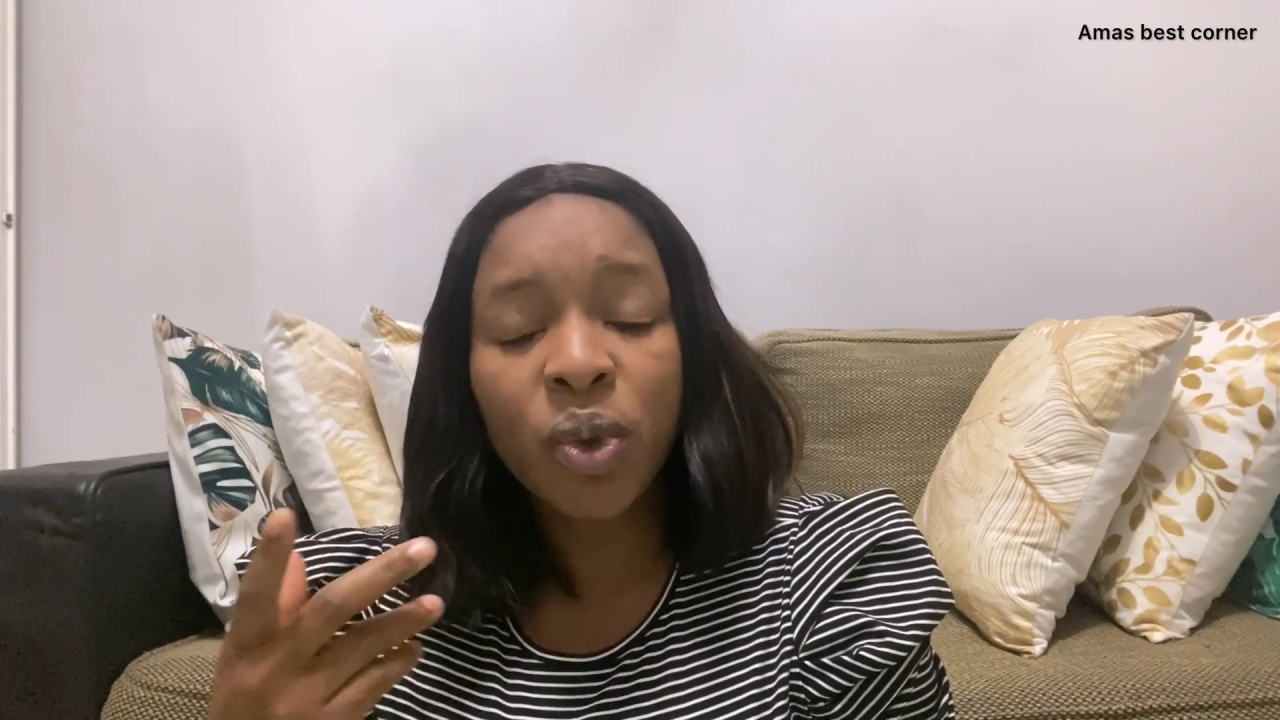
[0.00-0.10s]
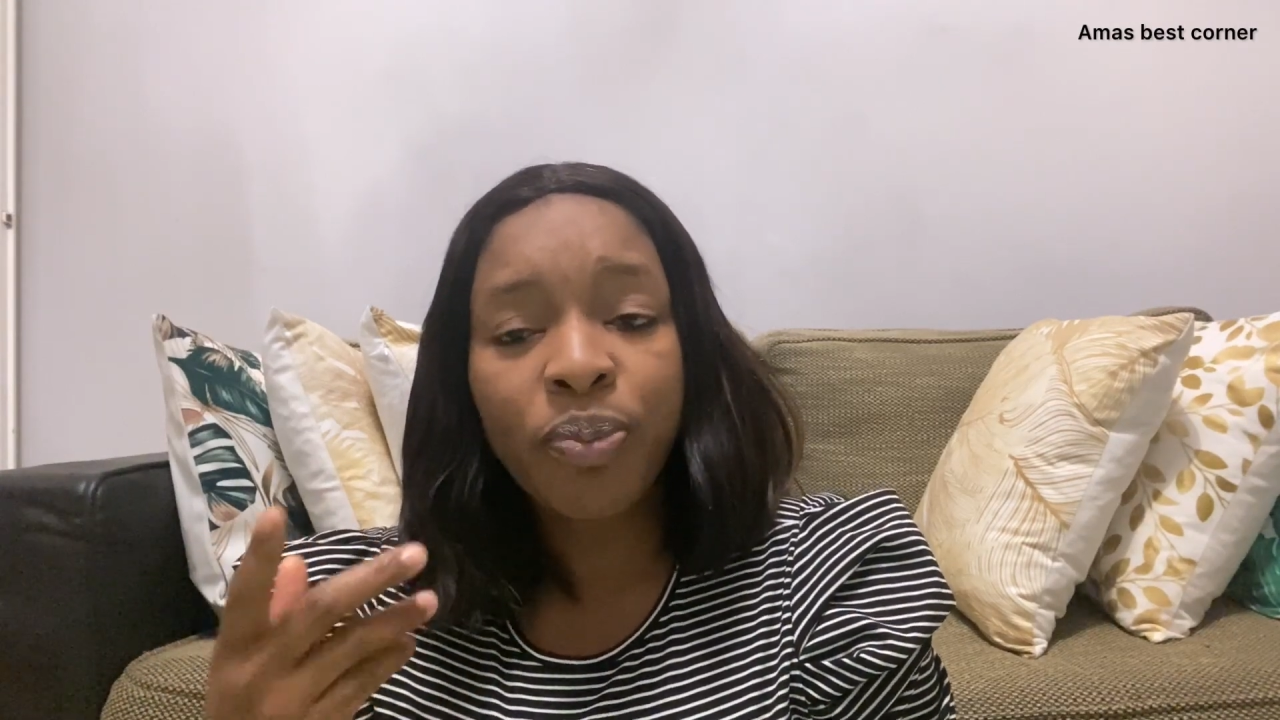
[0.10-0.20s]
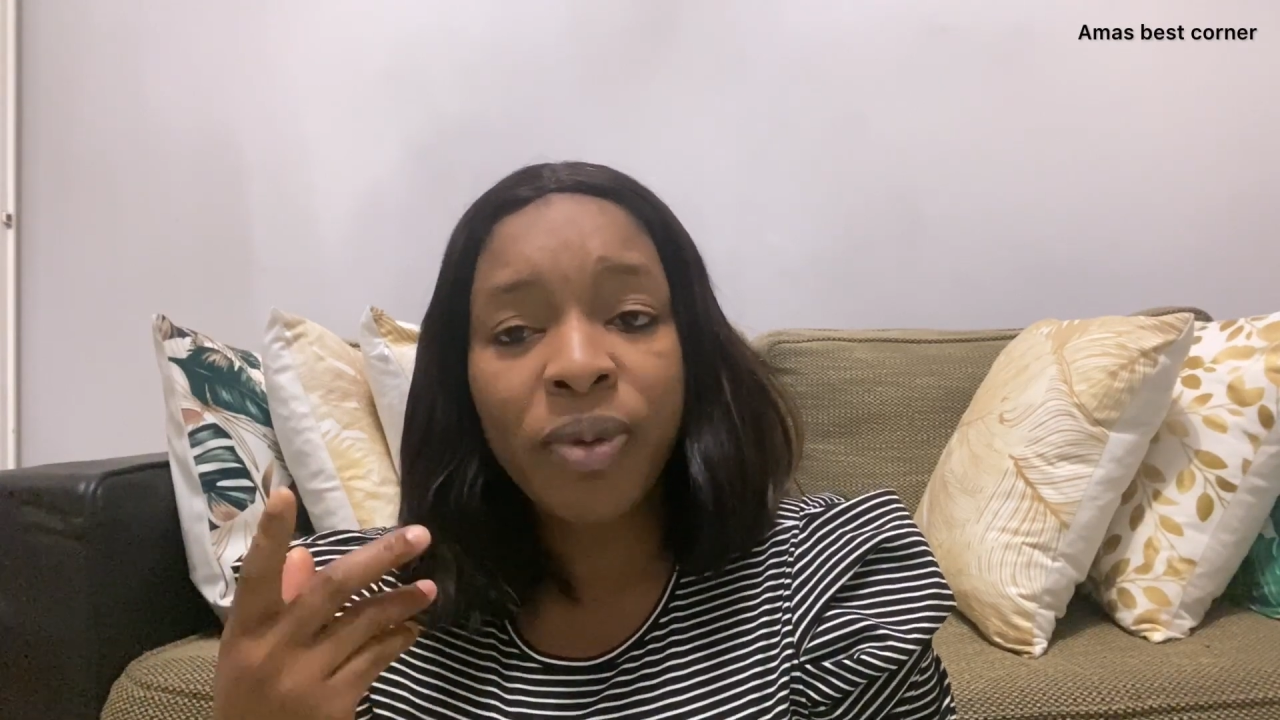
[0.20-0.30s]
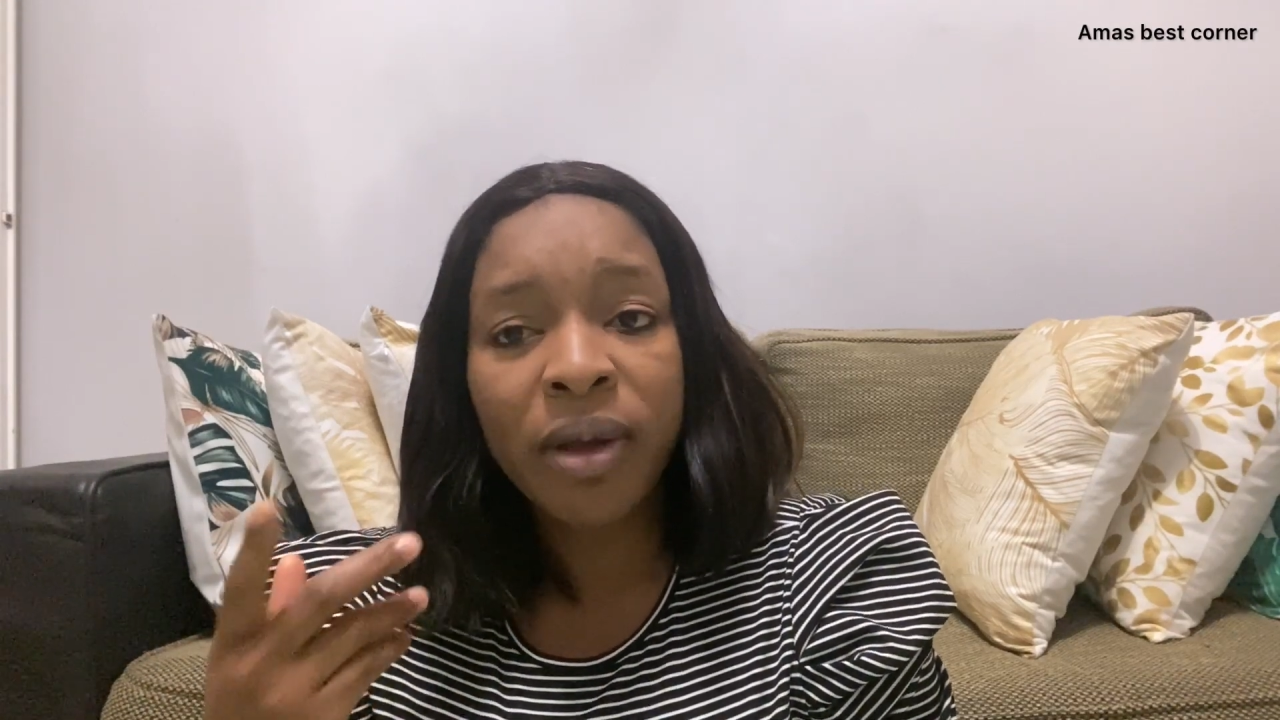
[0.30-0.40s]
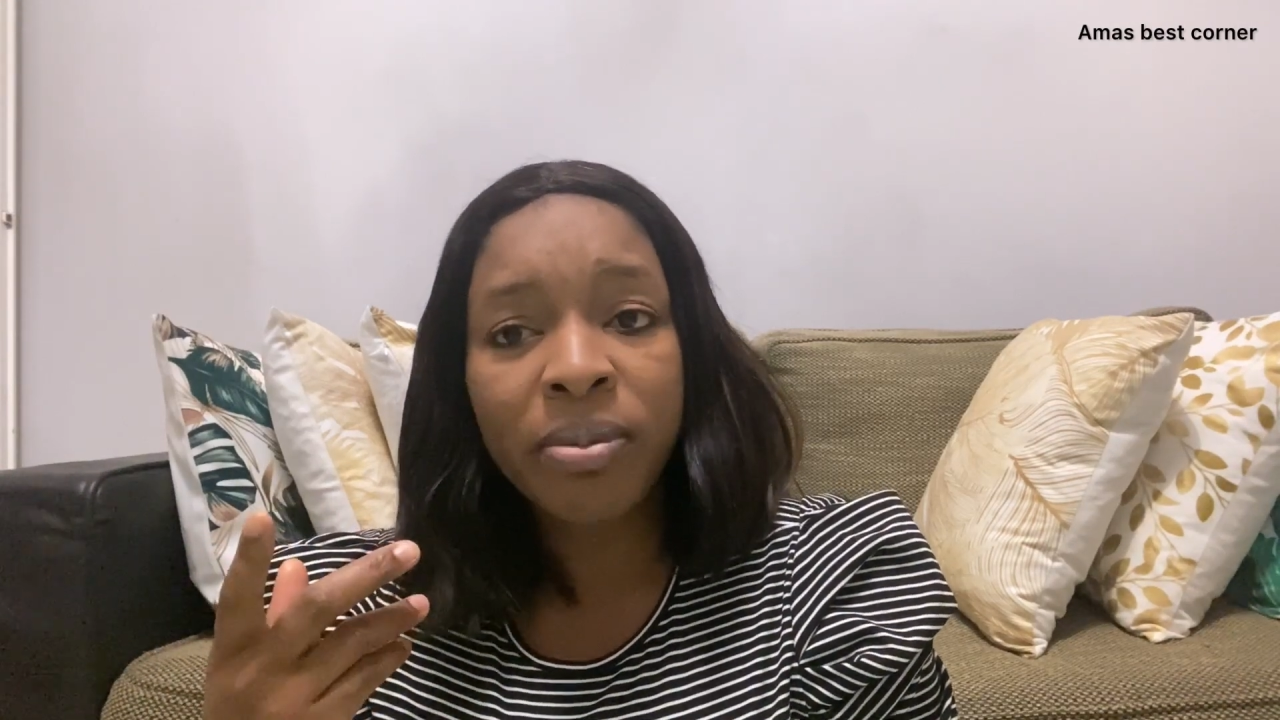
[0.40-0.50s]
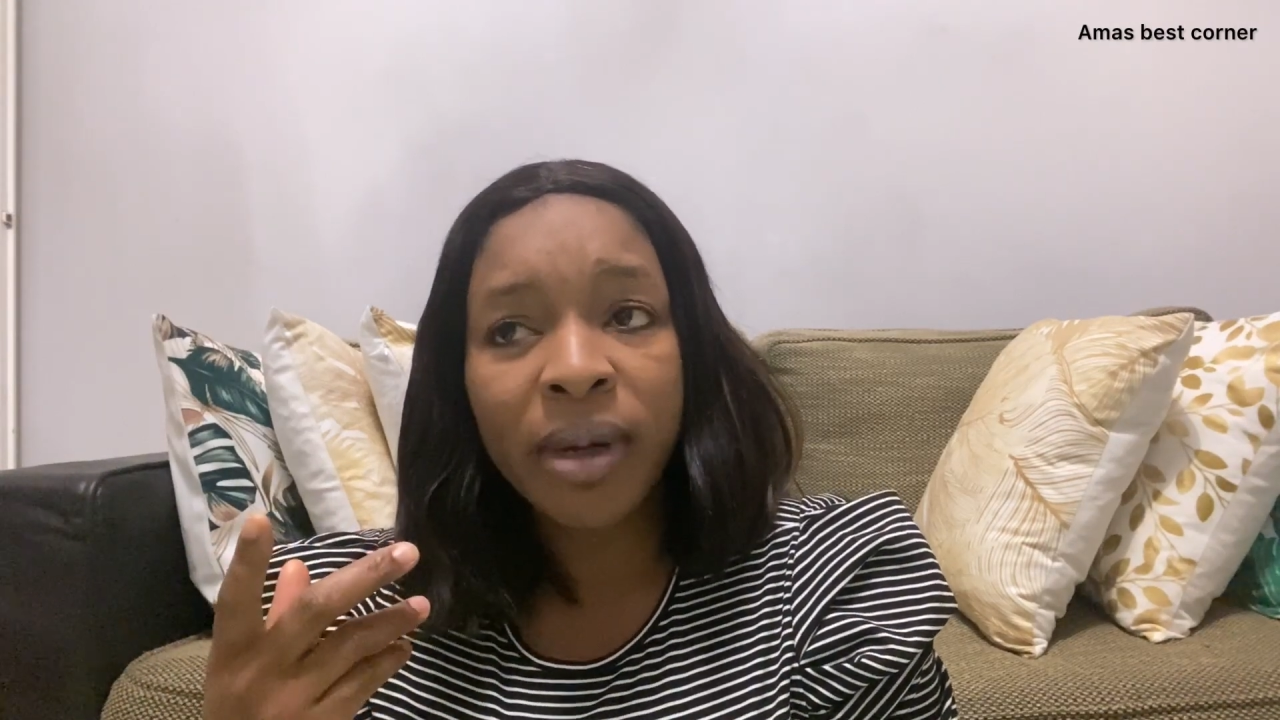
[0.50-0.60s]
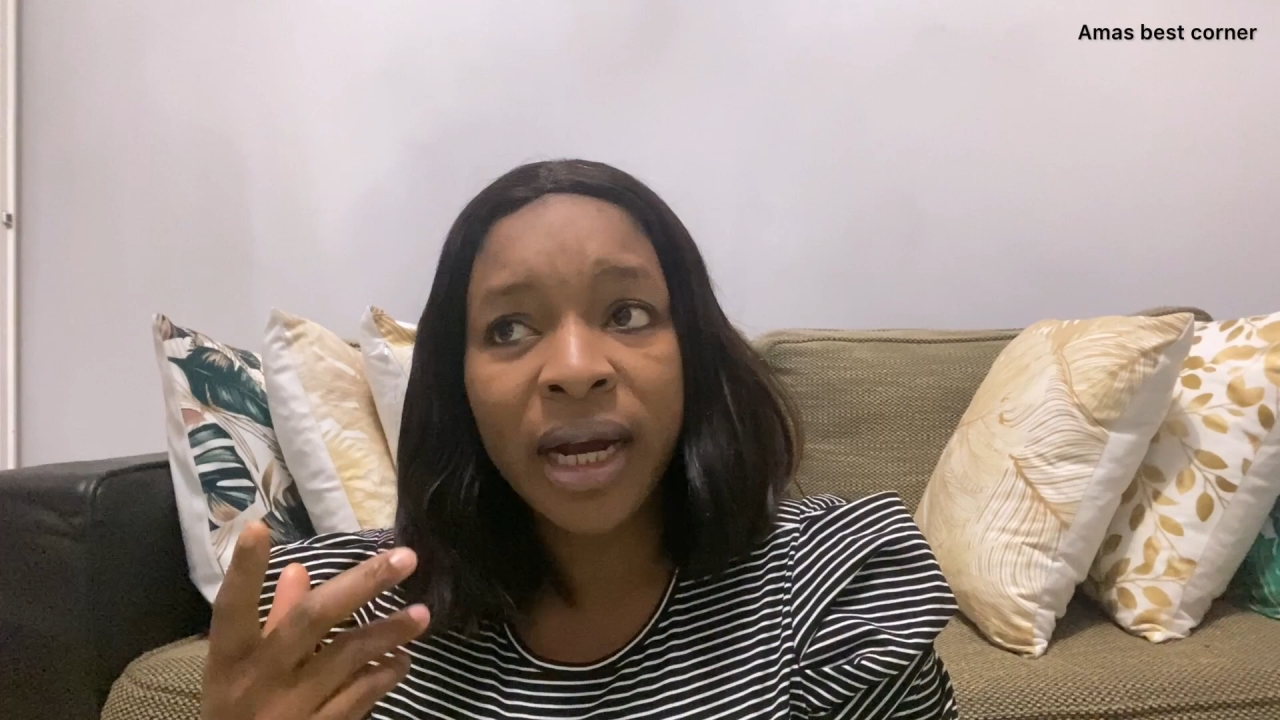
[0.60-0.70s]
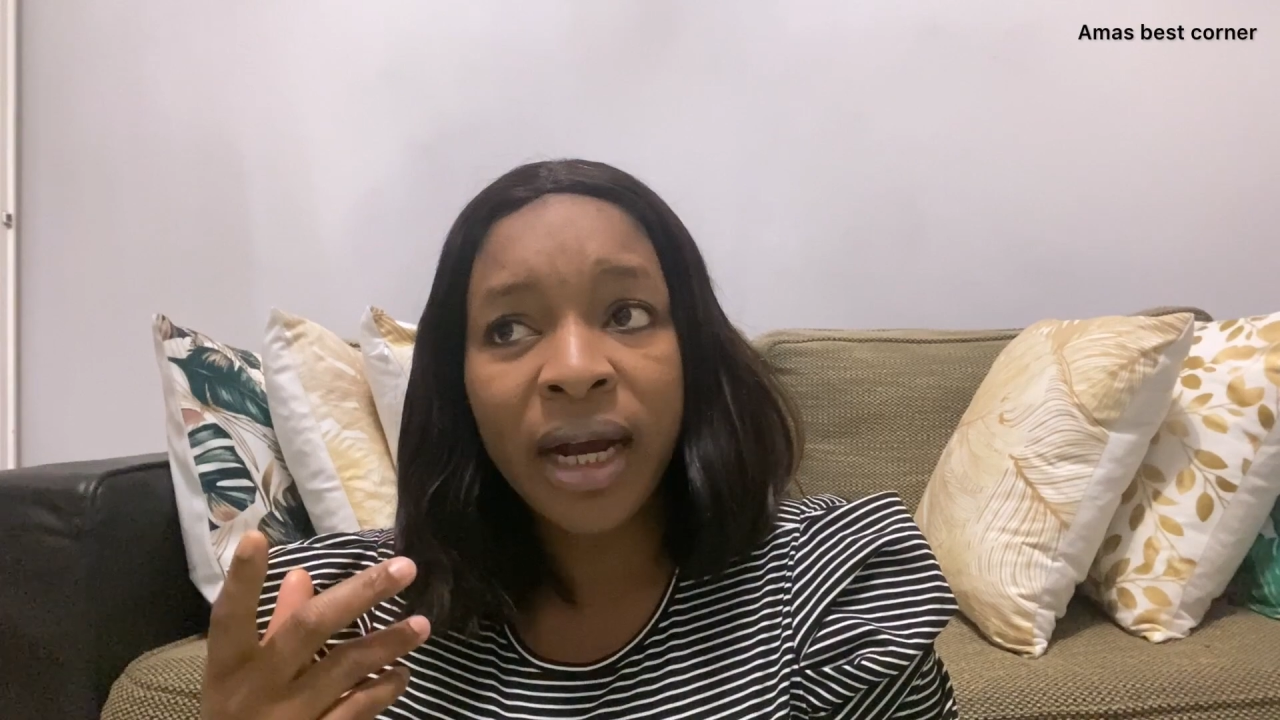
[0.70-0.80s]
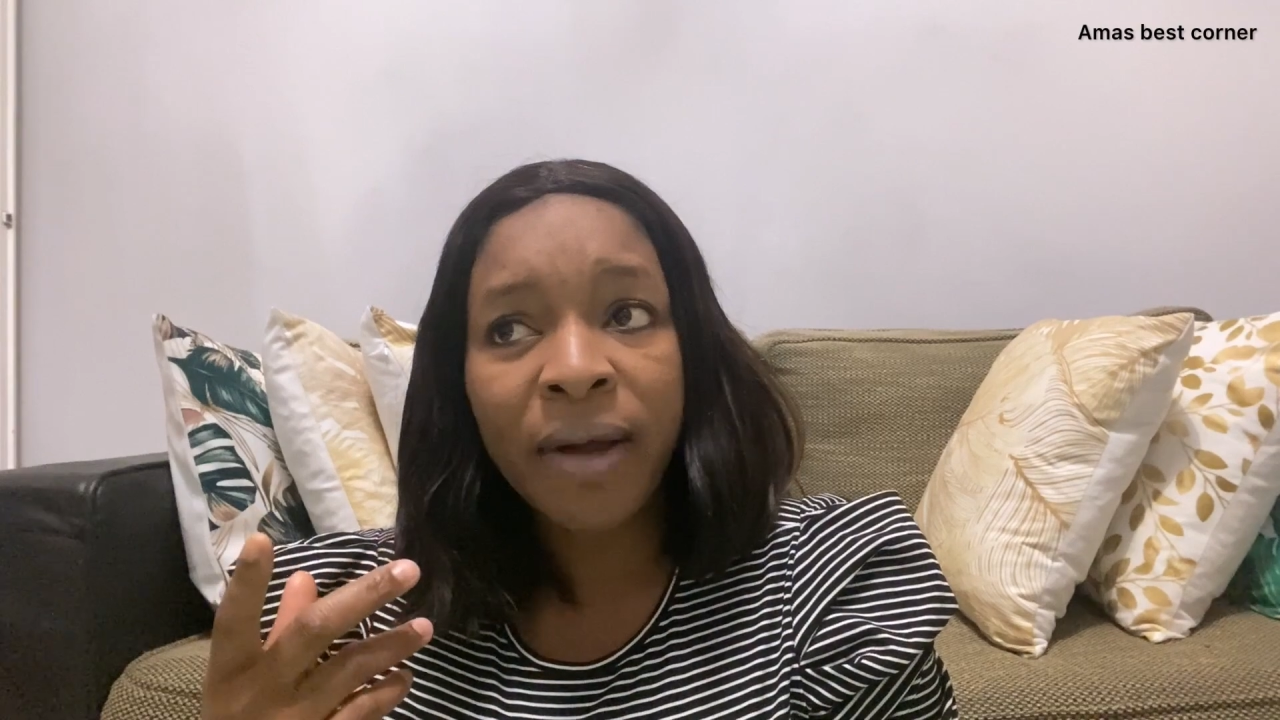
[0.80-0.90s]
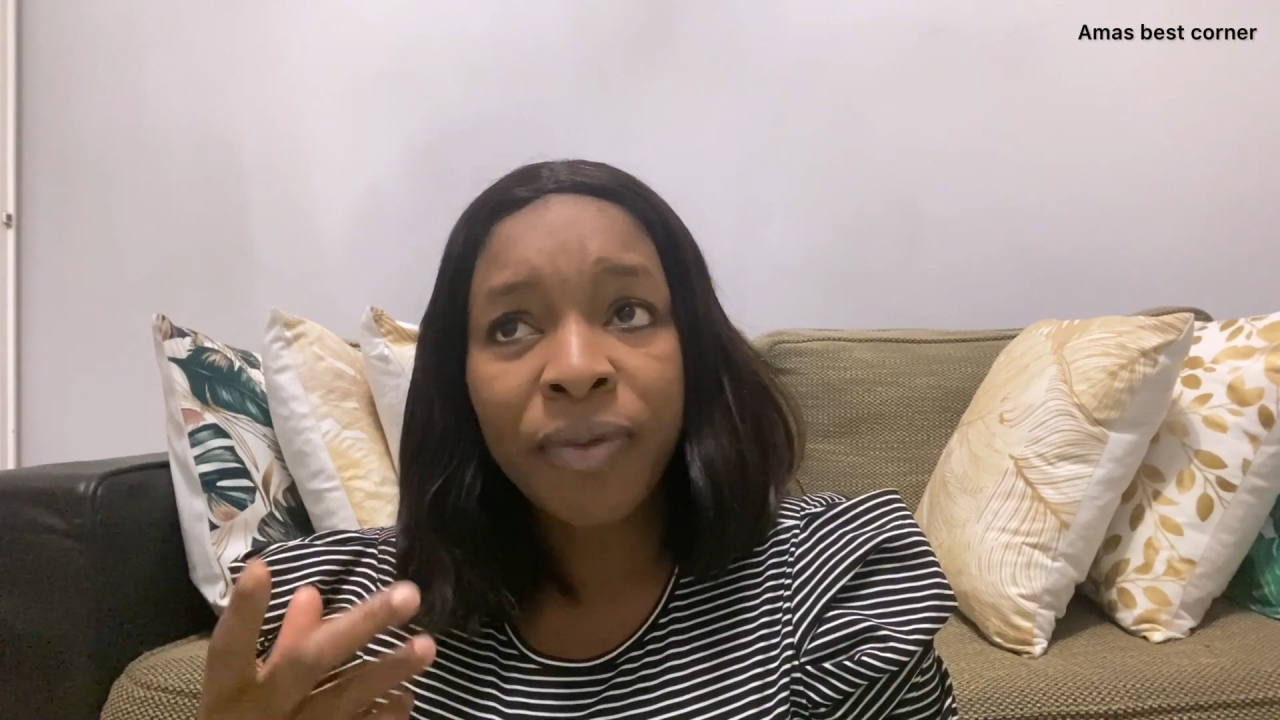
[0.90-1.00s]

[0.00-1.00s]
paper